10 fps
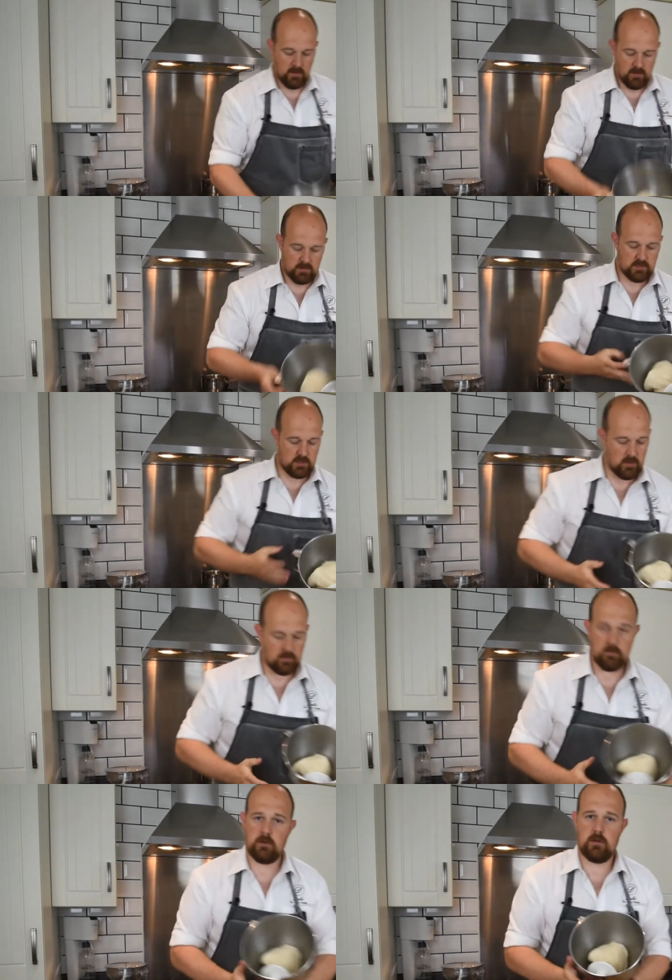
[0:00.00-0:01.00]

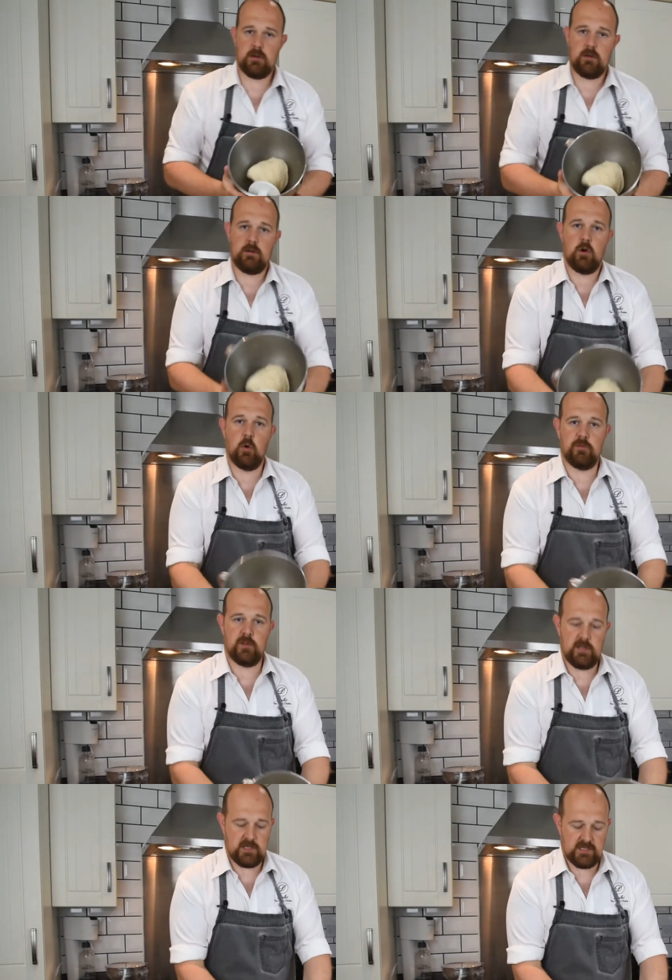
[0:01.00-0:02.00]
So
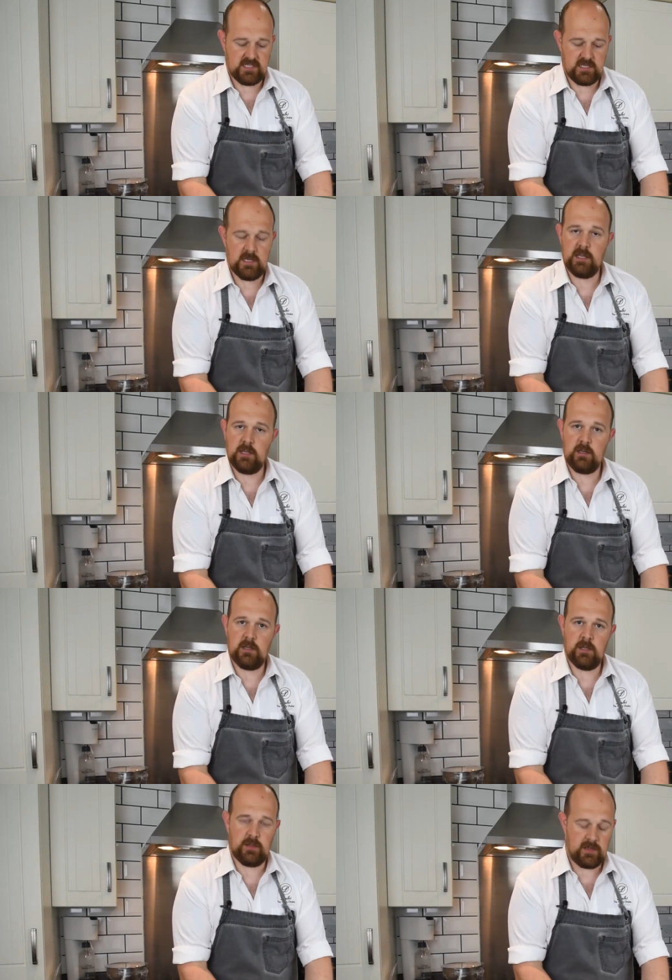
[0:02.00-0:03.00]
hopefully you can see
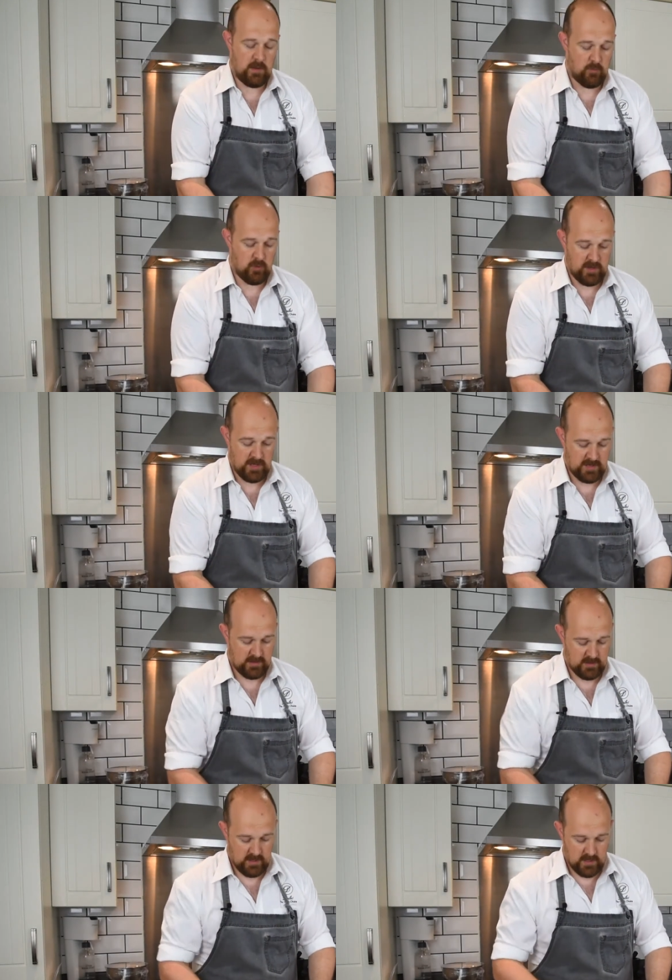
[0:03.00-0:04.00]
in the camera
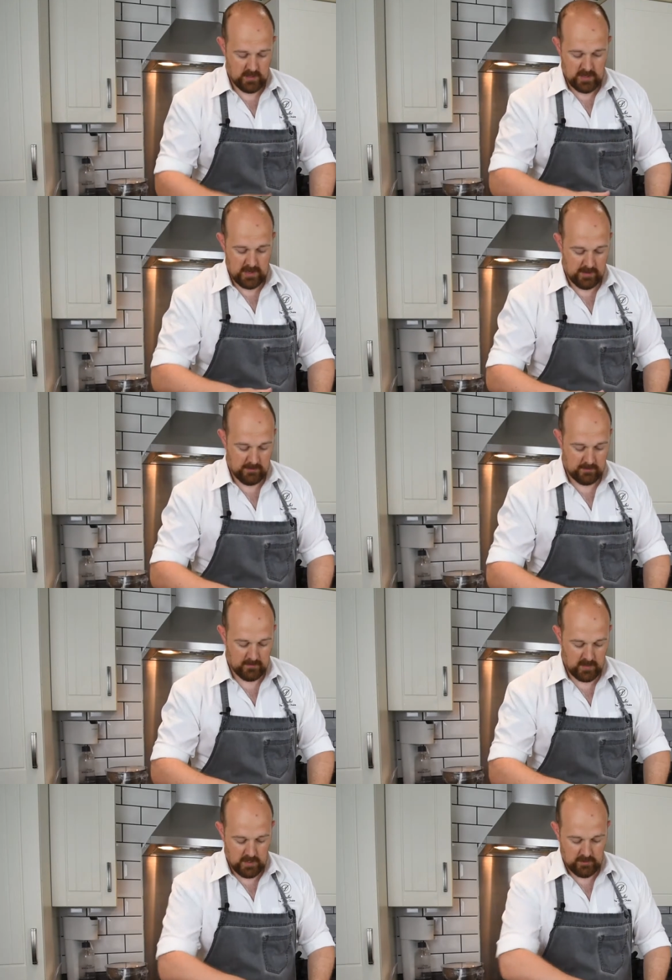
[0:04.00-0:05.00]
there,
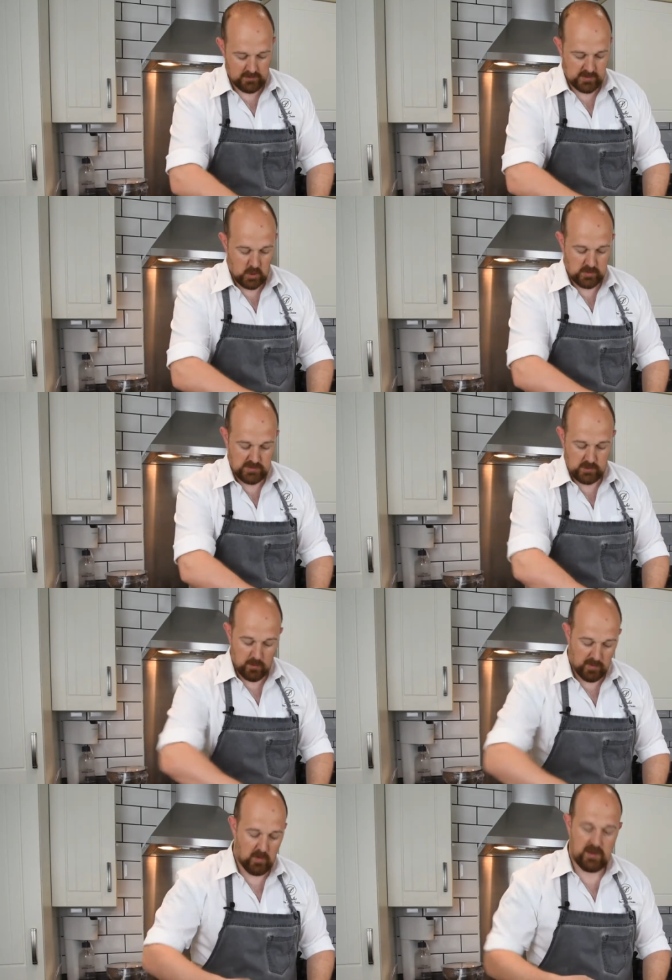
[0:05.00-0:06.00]
the dough has
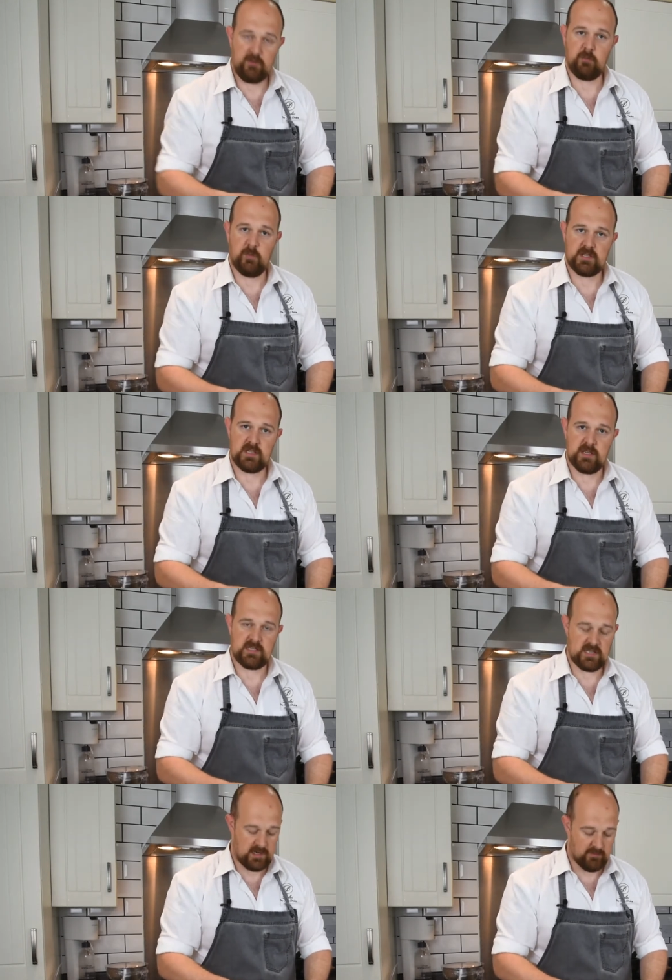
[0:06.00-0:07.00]
come away from this
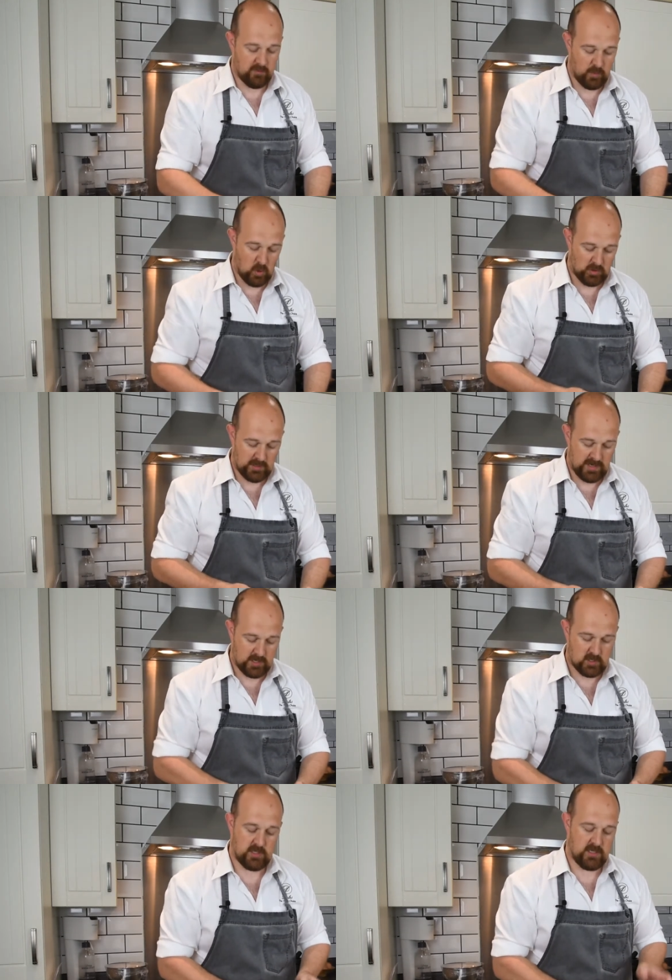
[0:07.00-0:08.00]
inside of the bowl, and
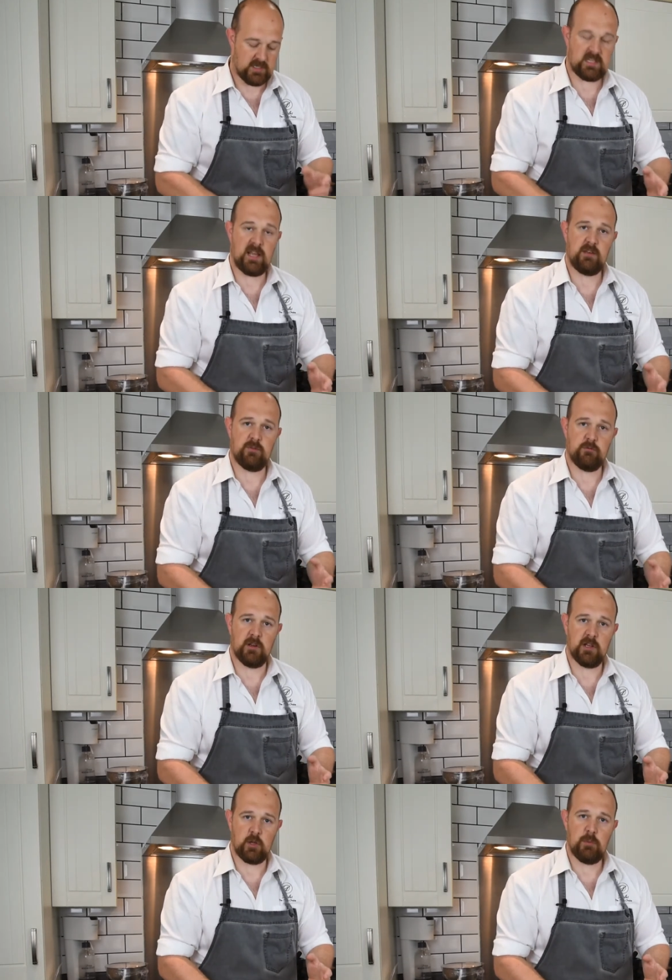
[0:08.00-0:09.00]
actually the sign of a
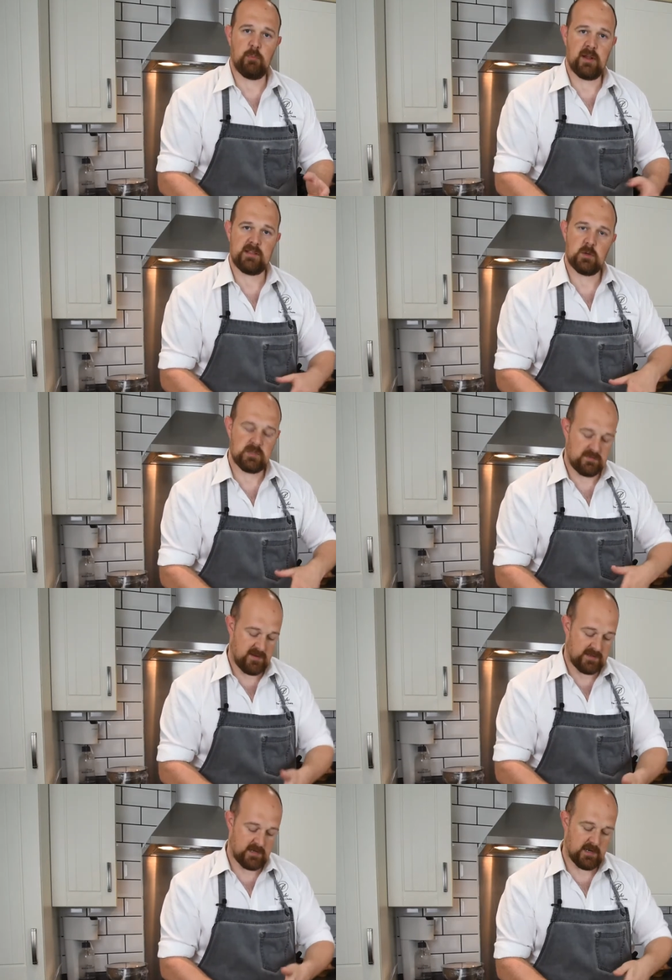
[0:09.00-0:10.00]
really good bread dough is the
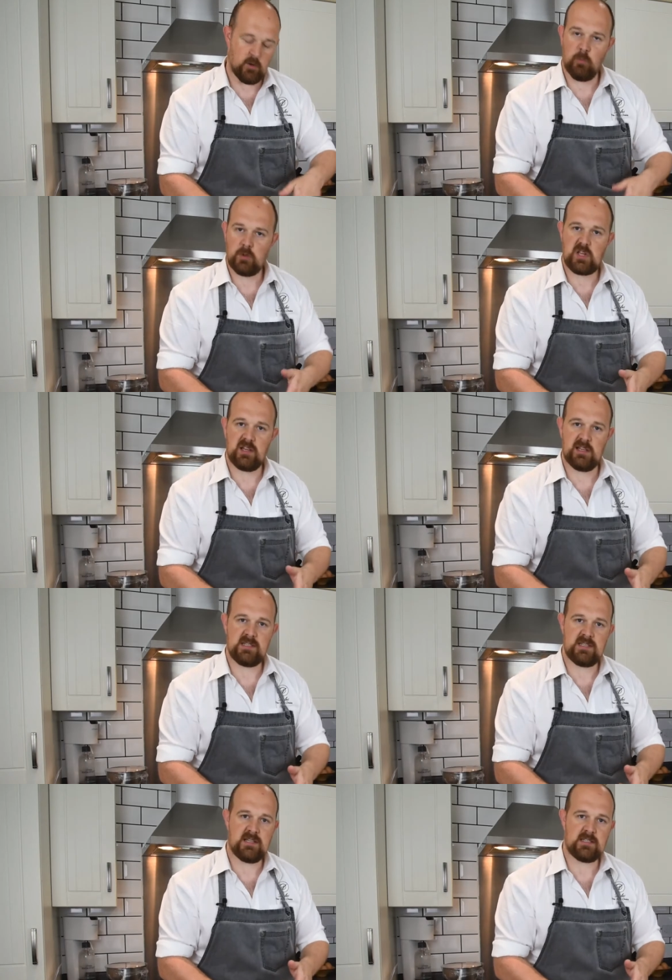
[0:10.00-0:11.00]
fact that it almost
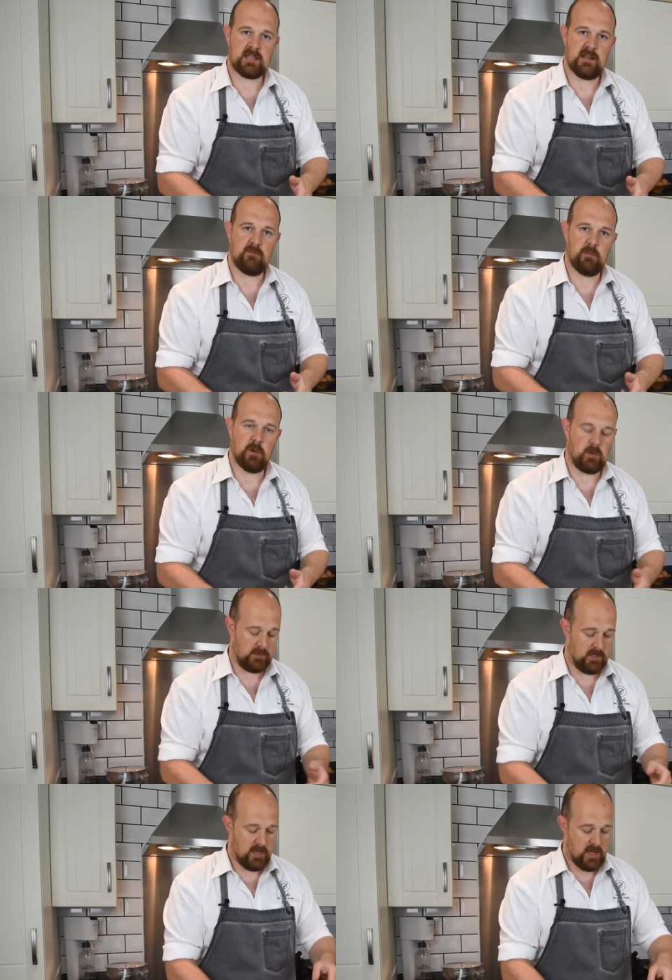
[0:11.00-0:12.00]
cleans the inside of the bowl.
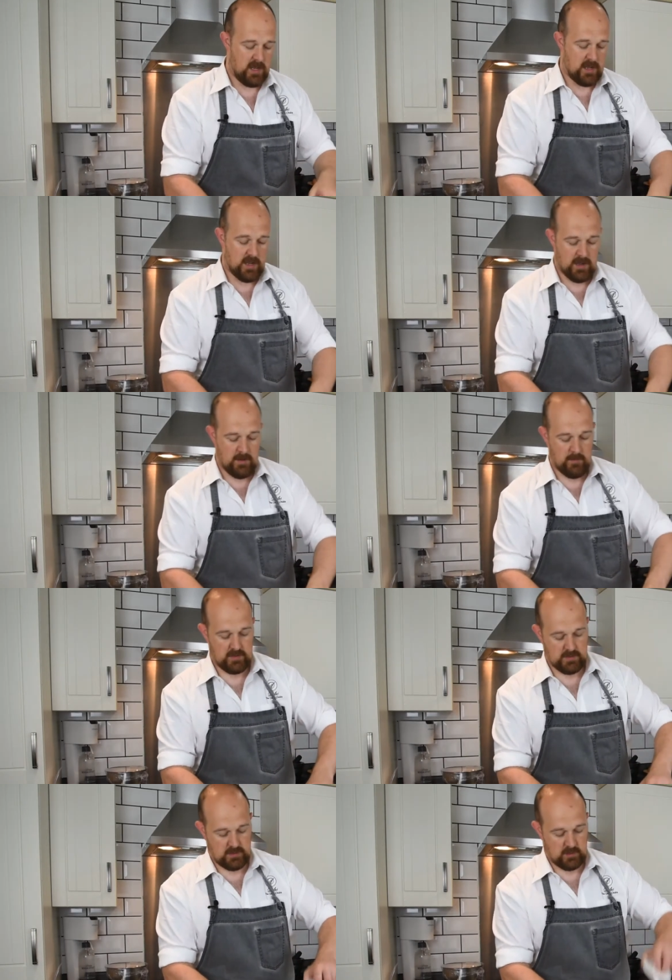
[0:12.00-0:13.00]

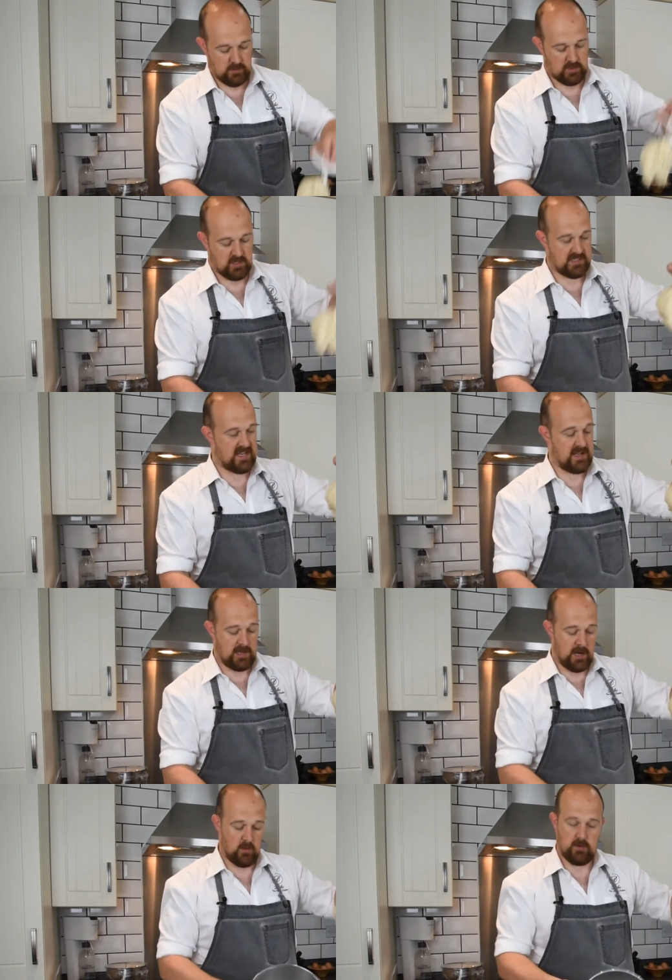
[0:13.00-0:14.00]
So I'm just going to take
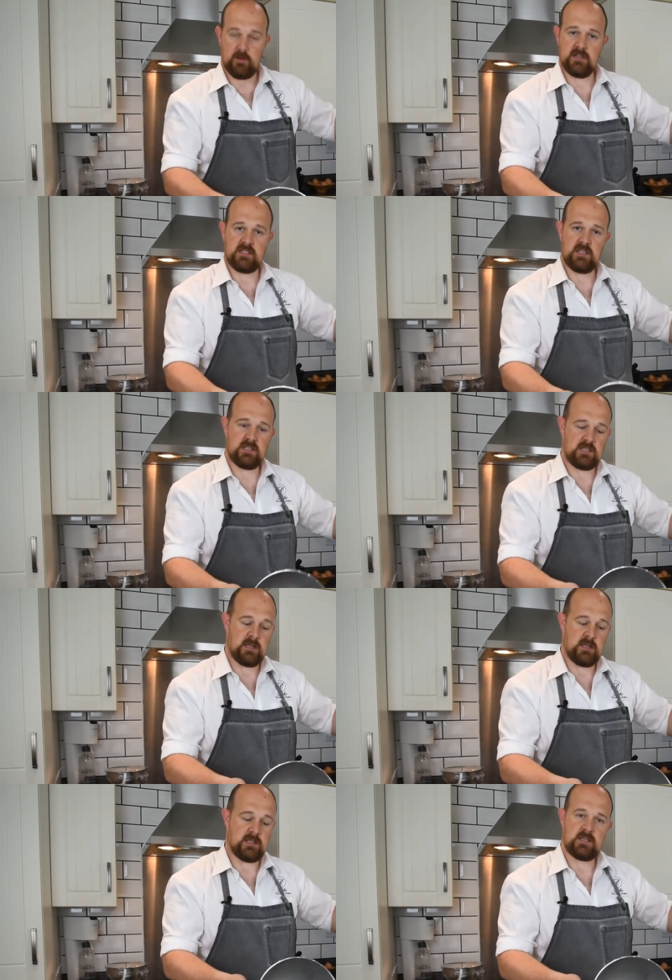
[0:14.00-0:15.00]
that out, and as you can
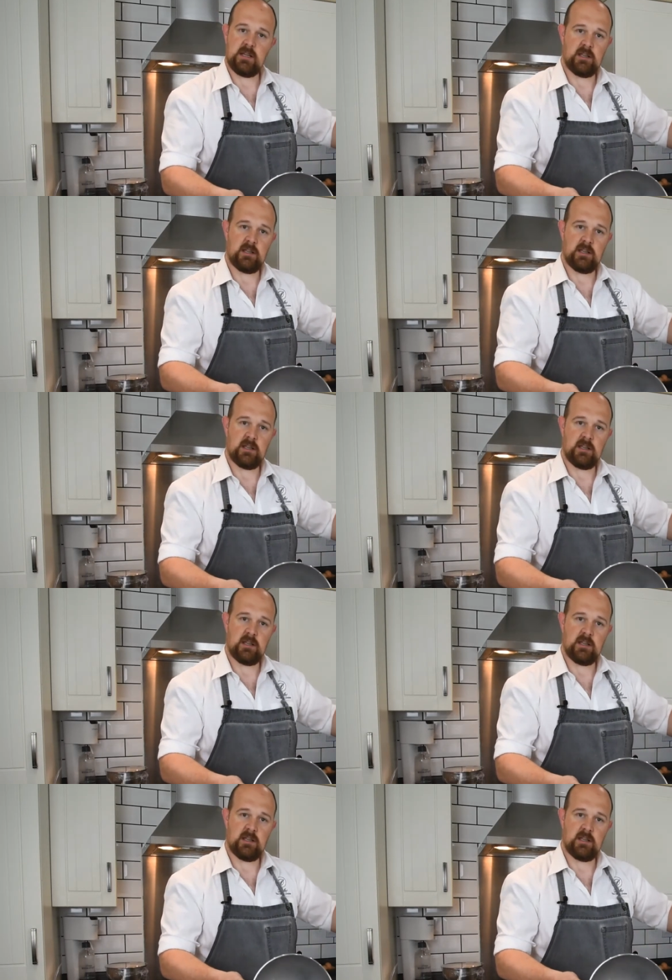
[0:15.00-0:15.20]
see, inside of the